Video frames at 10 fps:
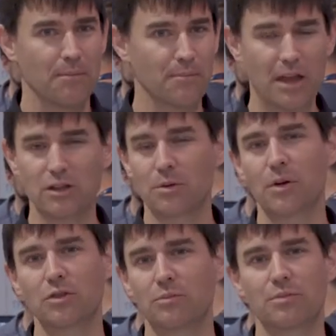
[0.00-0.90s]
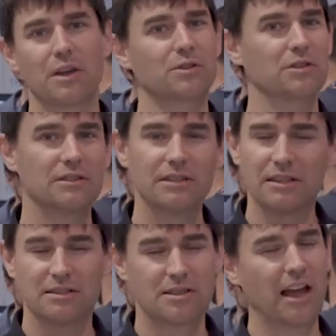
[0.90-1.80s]
major motion picture,
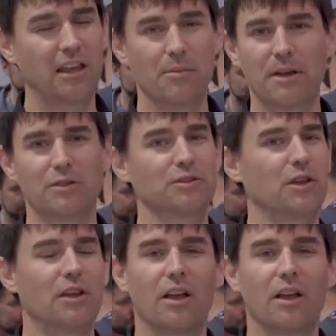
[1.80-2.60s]
documentaries,